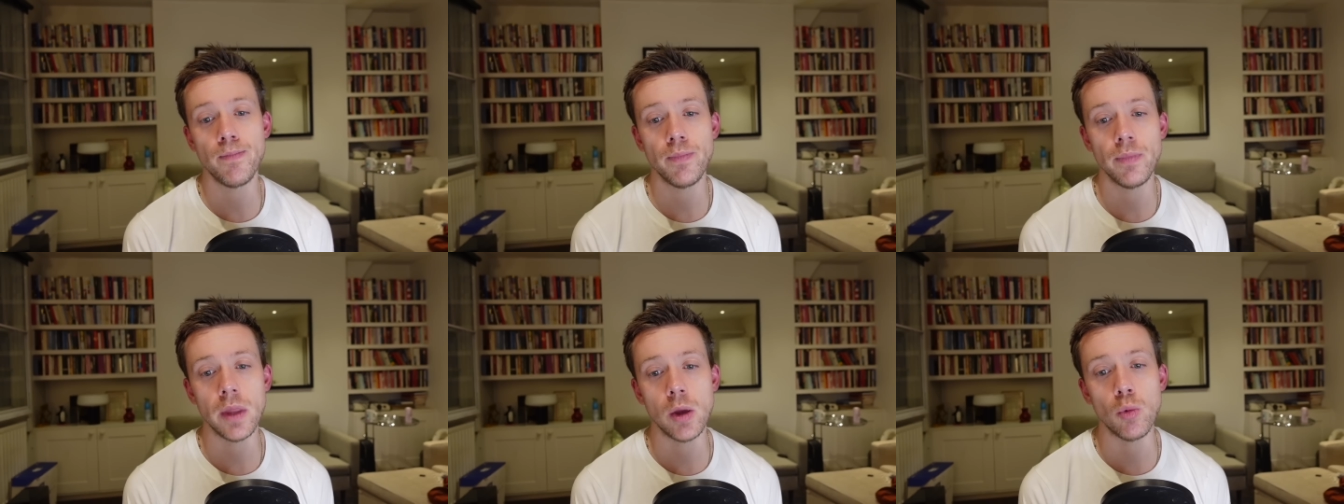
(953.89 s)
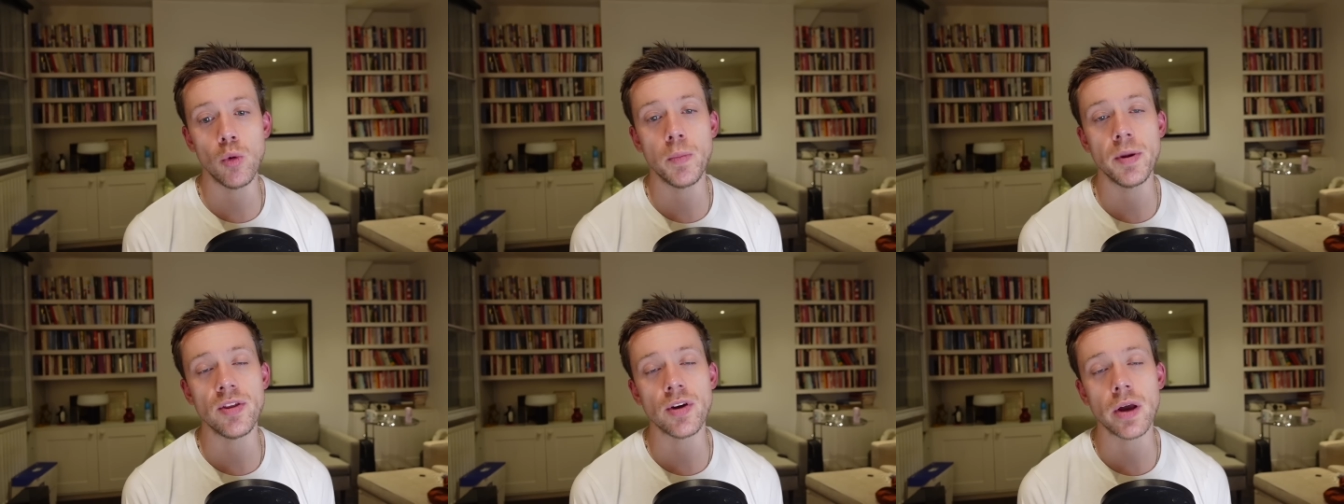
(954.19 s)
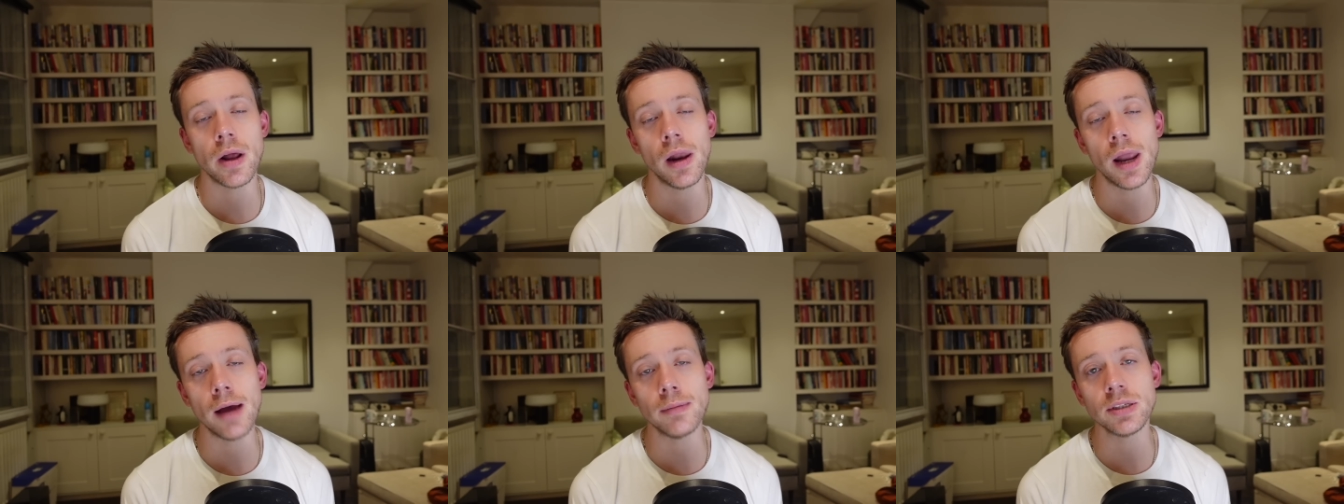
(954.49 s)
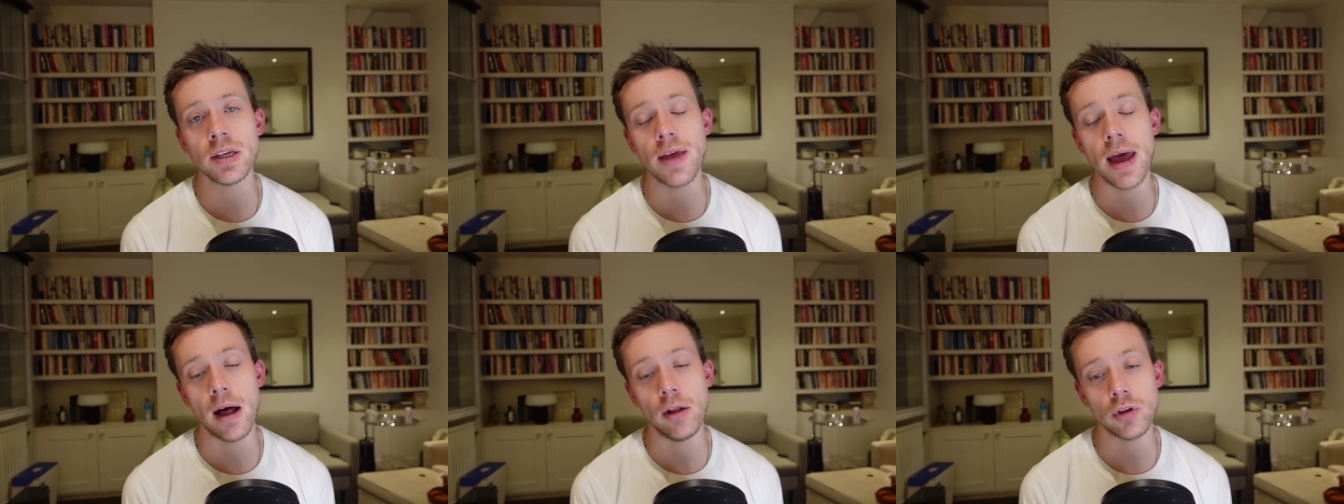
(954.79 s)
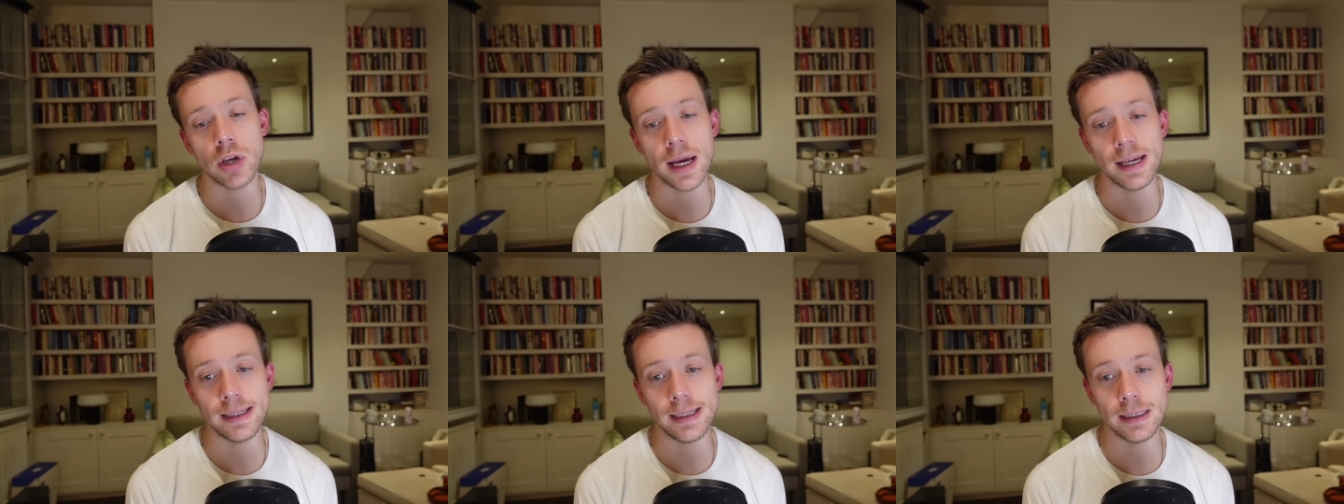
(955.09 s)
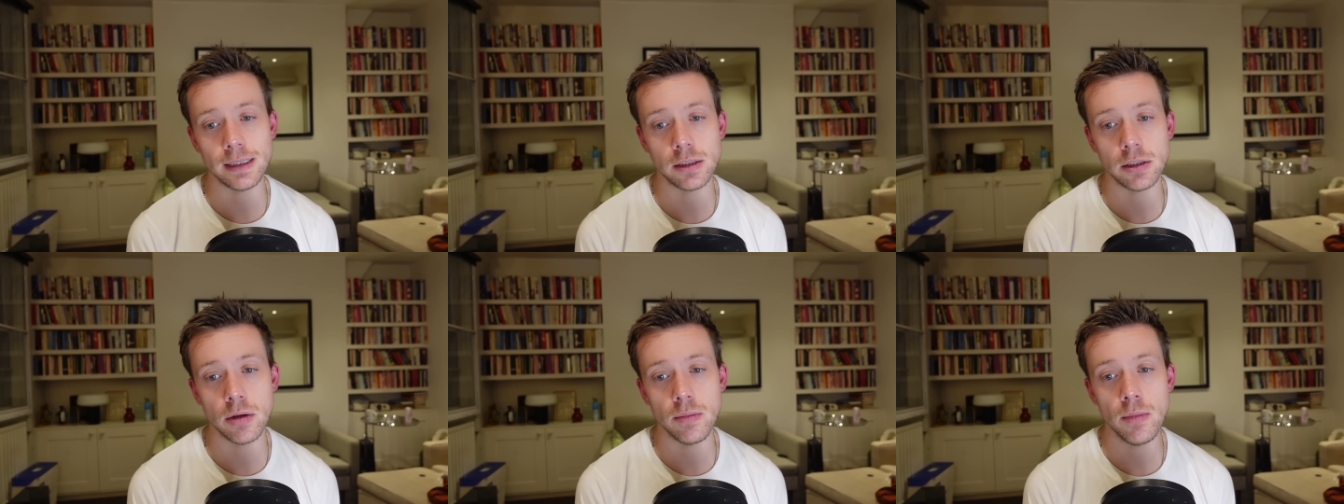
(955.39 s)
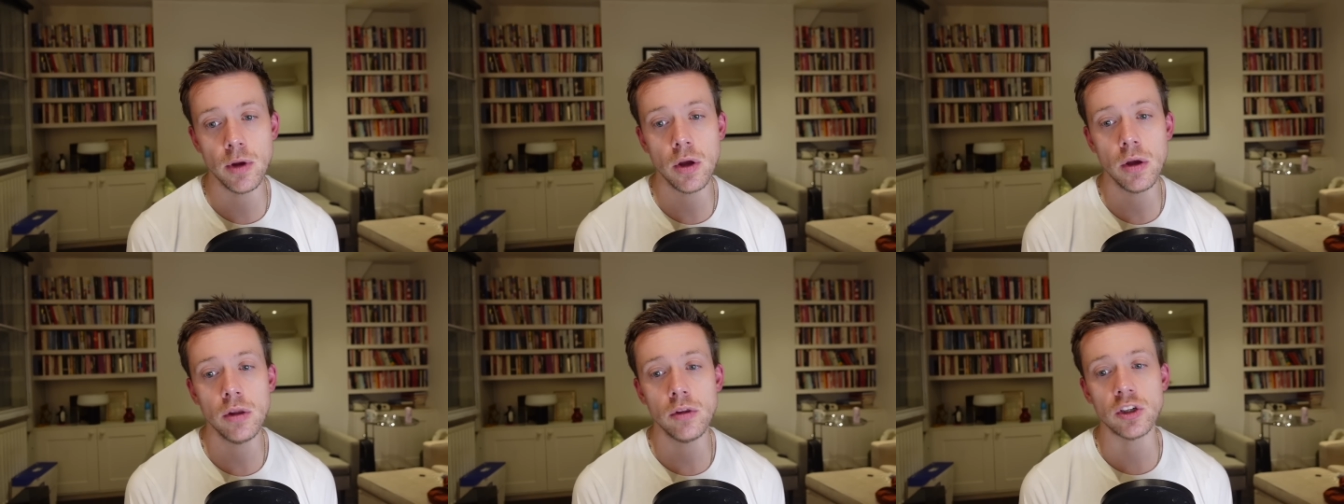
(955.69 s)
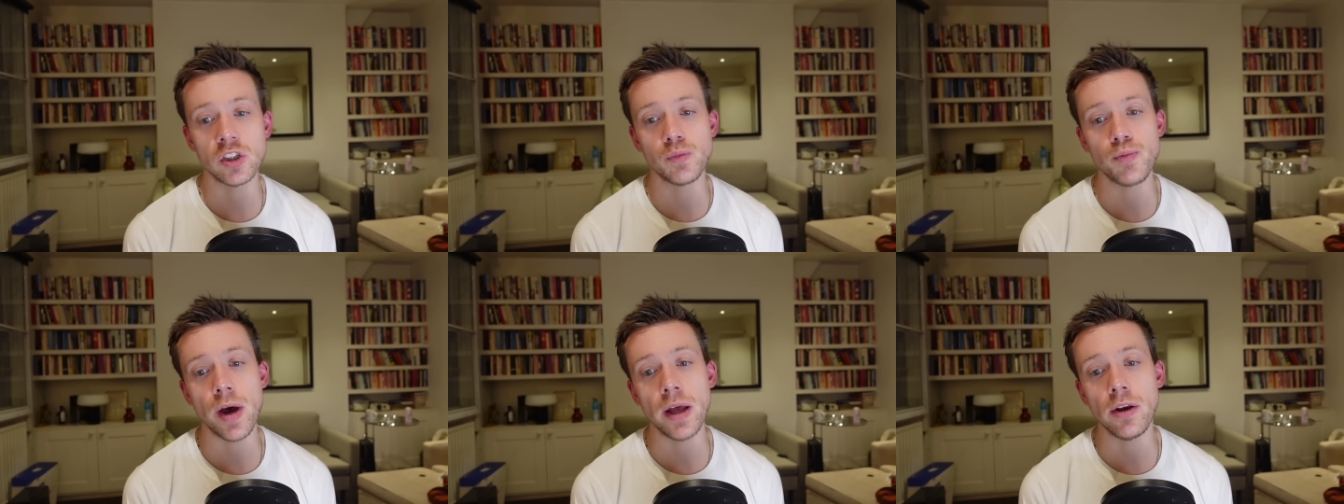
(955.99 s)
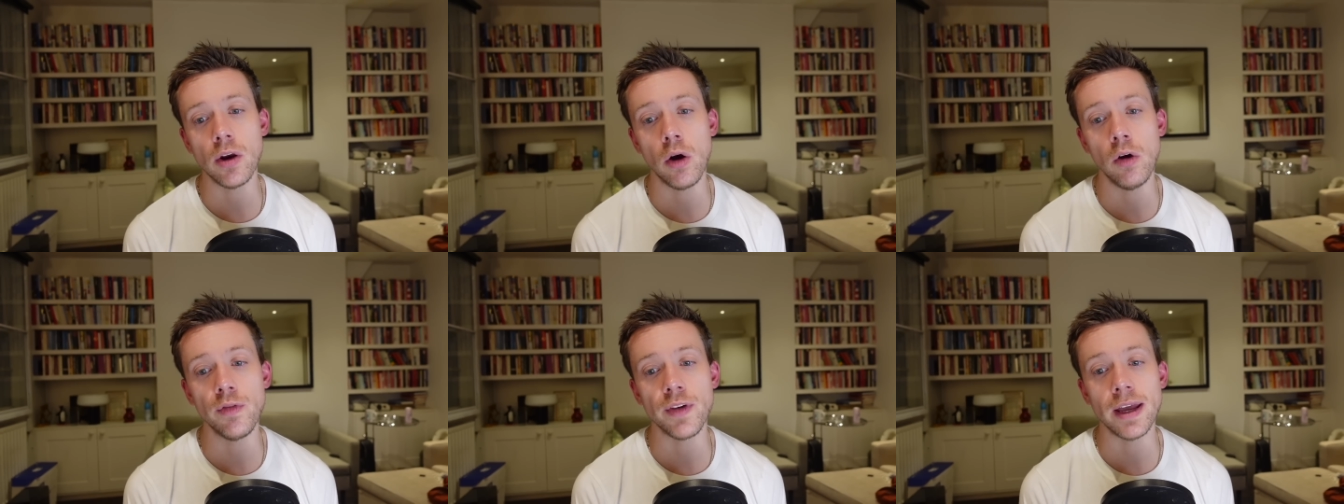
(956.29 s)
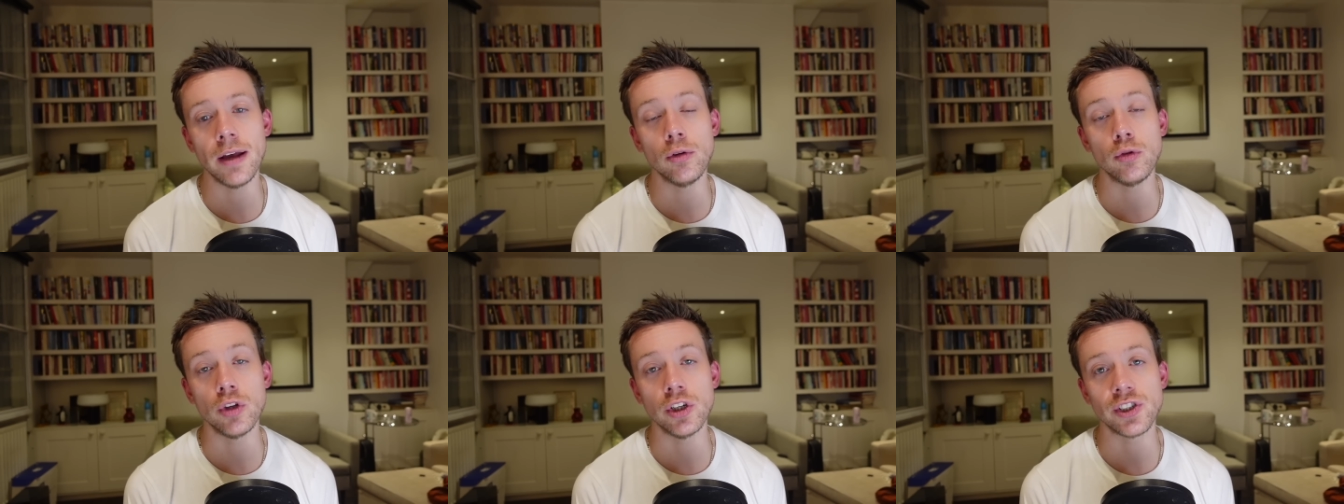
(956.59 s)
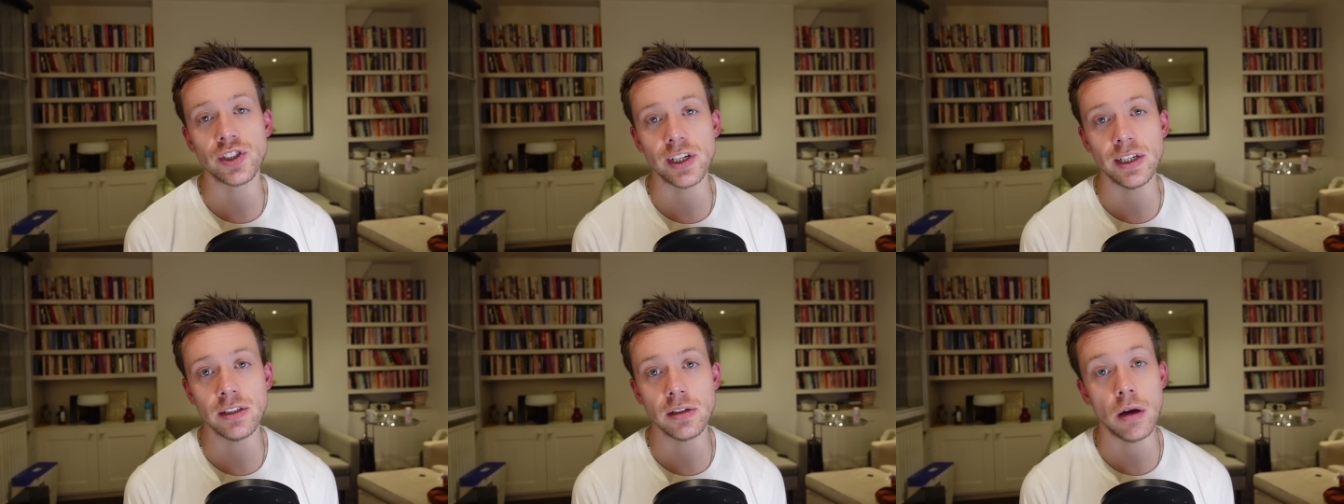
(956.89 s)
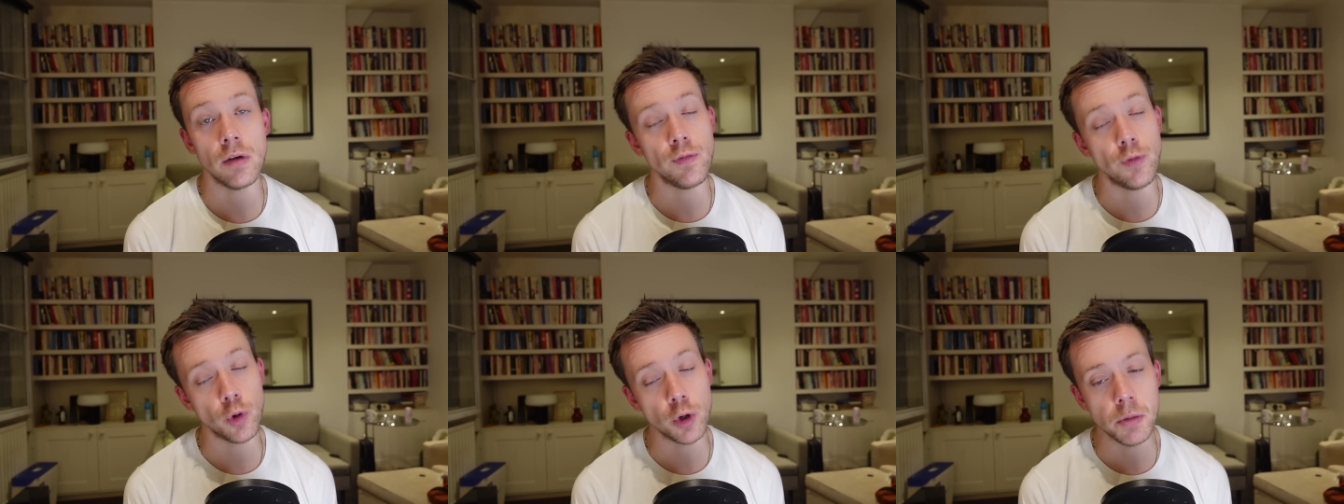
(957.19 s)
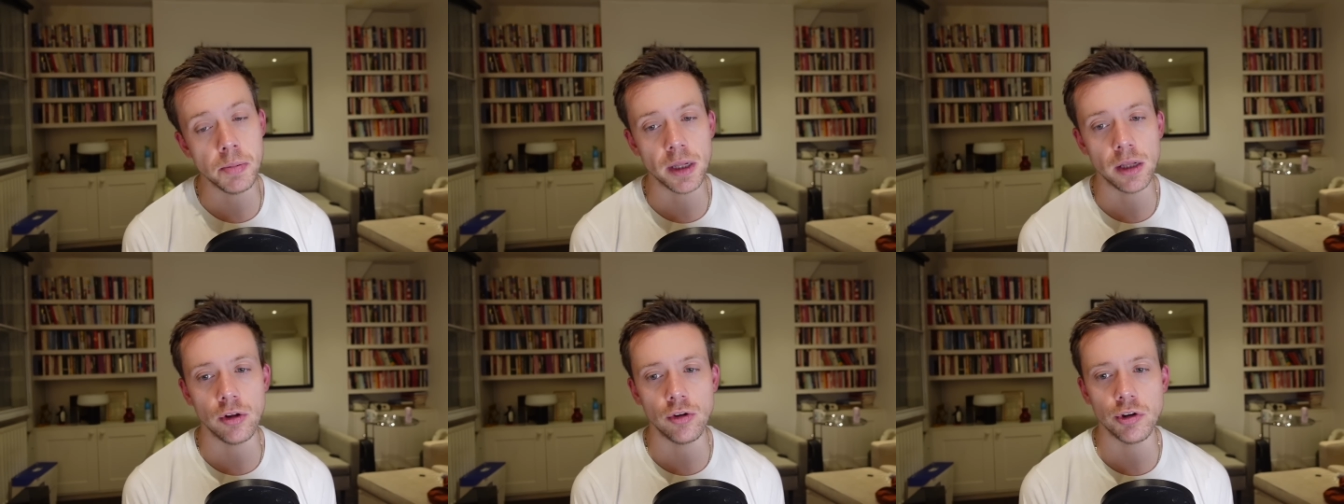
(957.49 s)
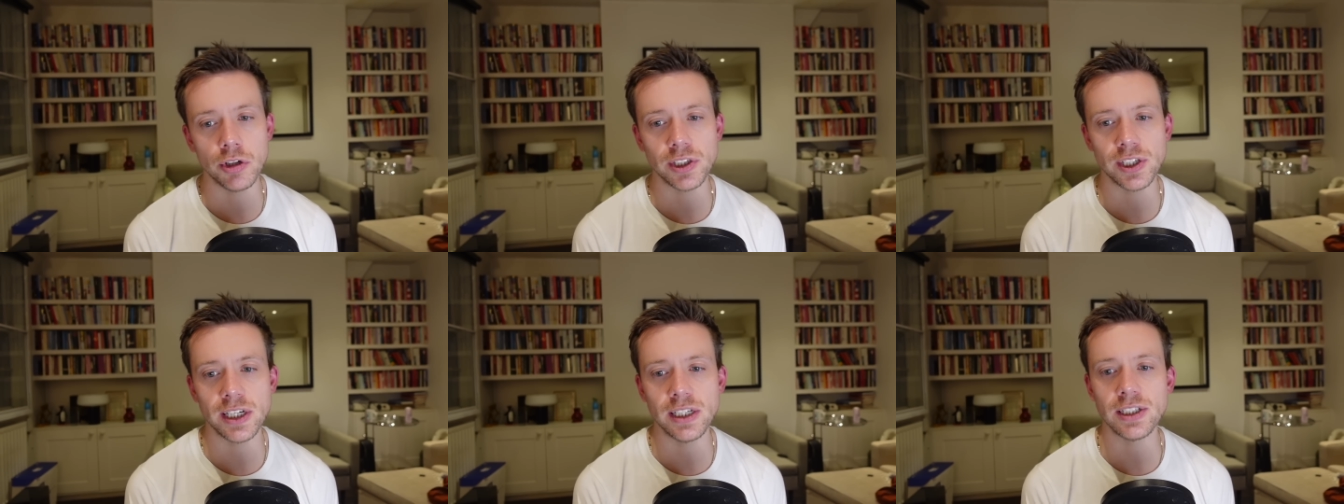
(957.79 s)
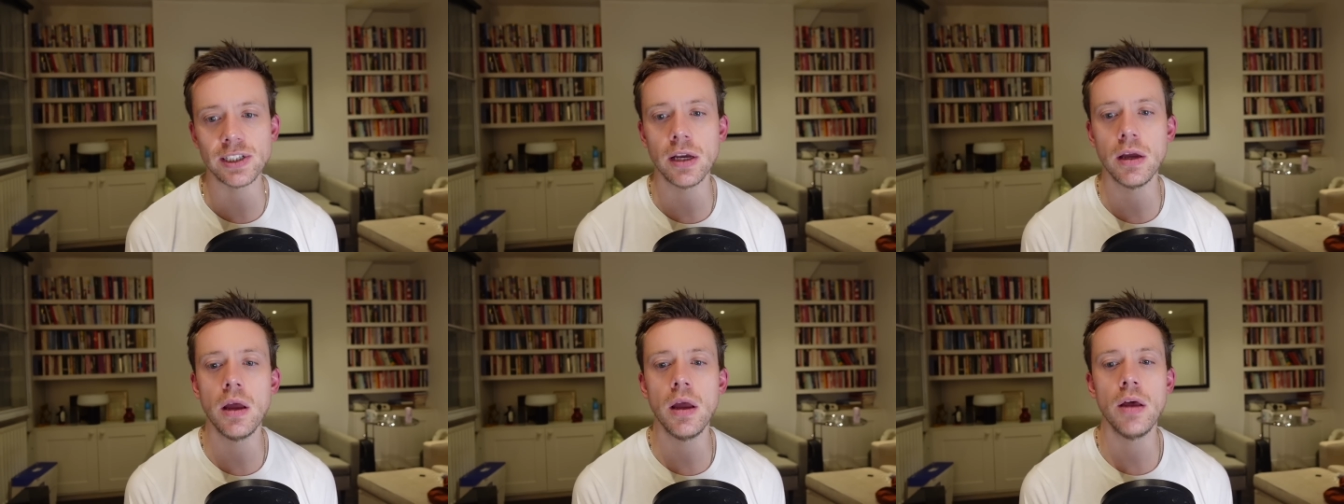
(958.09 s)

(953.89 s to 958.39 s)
It will be the collapse of the healthcare system, the spread of illnesses, avoidable illnesses,